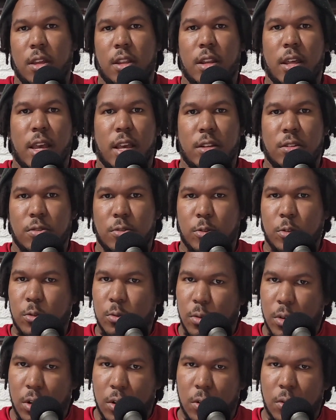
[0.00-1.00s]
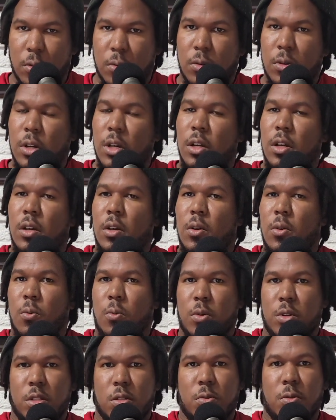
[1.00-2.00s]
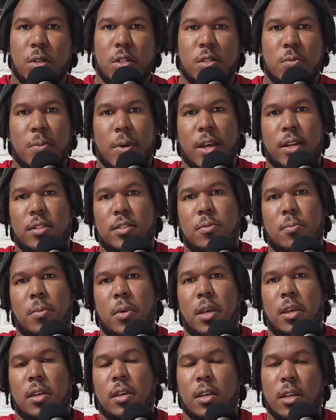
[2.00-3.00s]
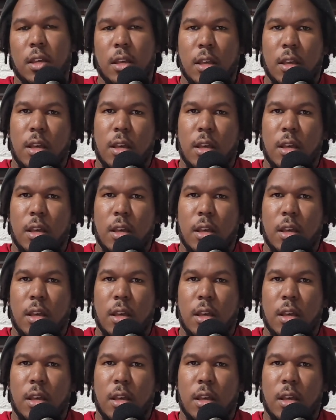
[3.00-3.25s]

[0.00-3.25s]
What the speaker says: and as you grow, what you expect to make.